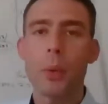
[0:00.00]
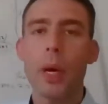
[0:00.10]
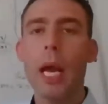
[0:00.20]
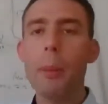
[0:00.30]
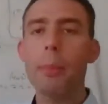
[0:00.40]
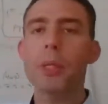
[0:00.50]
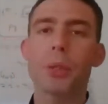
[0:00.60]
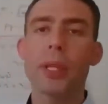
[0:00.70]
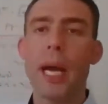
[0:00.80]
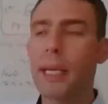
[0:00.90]
What happens
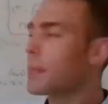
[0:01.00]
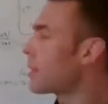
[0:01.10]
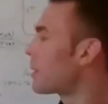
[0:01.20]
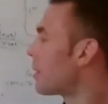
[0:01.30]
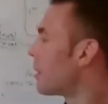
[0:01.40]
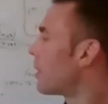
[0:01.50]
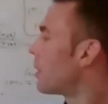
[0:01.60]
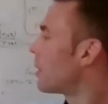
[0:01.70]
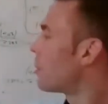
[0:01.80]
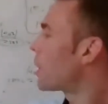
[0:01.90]
to that?
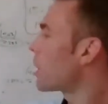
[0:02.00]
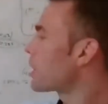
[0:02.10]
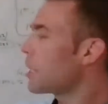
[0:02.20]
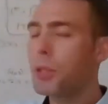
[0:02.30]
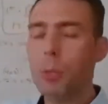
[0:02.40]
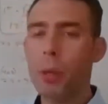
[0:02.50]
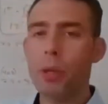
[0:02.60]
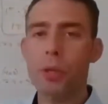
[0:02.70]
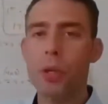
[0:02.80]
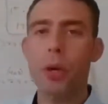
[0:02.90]
Because he was
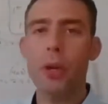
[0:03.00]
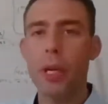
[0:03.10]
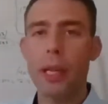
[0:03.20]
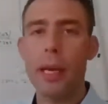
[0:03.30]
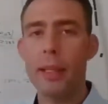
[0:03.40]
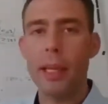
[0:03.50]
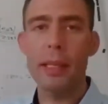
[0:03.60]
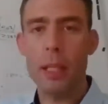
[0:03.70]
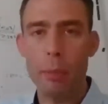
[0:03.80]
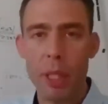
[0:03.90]
supposed to earn a lot of
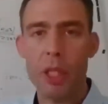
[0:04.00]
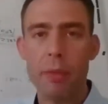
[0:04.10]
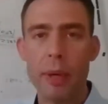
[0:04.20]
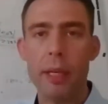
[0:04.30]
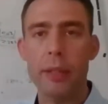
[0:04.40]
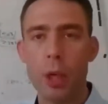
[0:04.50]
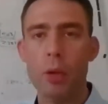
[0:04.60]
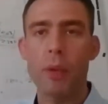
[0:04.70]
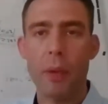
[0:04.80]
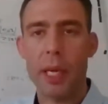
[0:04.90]
daily commission, right, on the
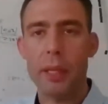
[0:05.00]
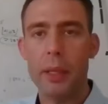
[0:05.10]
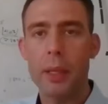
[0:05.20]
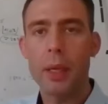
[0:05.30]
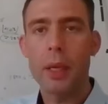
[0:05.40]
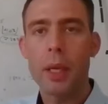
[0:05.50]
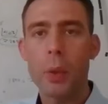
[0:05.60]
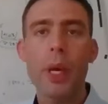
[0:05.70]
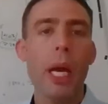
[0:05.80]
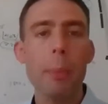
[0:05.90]
override.
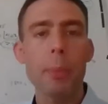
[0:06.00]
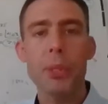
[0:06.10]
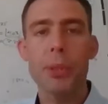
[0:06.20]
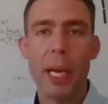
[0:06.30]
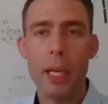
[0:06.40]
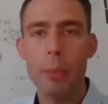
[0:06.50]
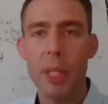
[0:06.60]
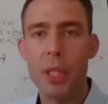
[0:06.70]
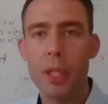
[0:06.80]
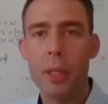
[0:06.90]
What happens to that
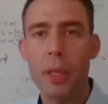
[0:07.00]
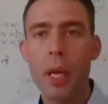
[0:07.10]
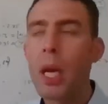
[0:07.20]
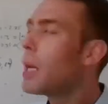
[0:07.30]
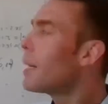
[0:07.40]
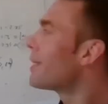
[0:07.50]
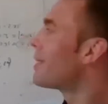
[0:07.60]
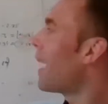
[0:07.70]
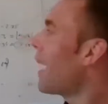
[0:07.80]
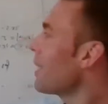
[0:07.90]
commission?
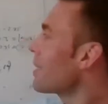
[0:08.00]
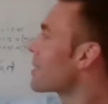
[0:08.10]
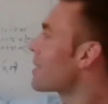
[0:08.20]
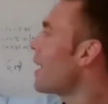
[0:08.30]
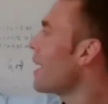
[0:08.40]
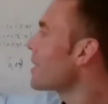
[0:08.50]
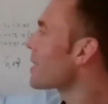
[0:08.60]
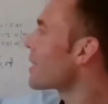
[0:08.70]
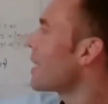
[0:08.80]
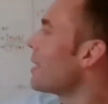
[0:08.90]
That
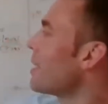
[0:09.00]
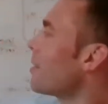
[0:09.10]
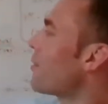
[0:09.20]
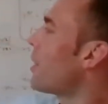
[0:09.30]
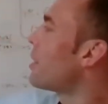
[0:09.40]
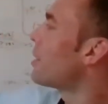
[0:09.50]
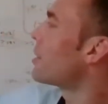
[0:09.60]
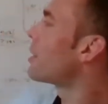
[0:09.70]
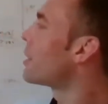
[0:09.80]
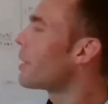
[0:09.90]
stays in the
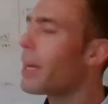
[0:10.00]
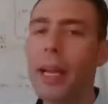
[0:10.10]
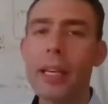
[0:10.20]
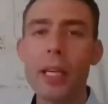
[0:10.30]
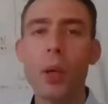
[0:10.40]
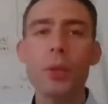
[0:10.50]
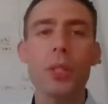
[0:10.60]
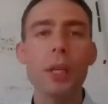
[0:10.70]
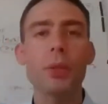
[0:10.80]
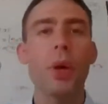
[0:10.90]
fund, and it
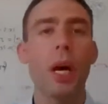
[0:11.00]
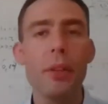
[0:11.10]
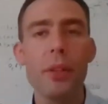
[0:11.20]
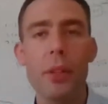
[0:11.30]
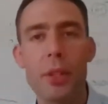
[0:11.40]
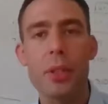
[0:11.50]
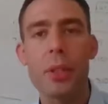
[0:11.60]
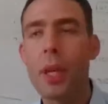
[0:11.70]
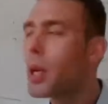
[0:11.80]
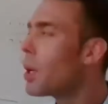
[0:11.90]
goes out to
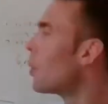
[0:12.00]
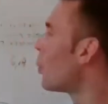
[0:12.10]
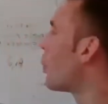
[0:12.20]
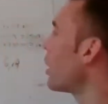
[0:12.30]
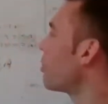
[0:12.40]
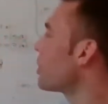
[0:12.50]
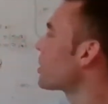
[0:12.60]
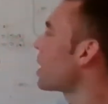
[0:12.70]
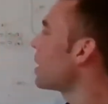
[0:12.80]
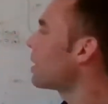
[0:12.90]
others,
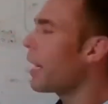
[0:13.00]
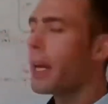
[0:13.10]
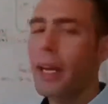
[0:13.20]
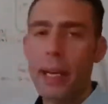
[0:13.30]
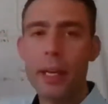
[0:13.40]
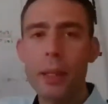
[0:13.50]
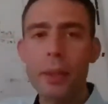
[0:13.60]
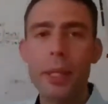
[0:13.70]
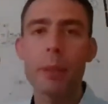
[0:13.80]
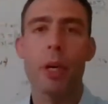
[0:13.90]
1% a day,
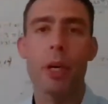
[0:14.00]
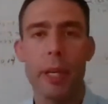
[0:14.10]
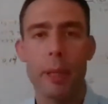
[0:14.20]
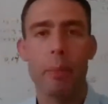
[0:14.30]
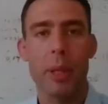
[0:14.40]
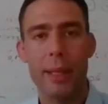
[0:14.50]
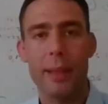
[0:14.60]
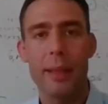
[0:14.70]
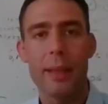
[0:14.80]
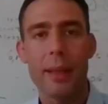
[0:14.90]
including the marketing plan.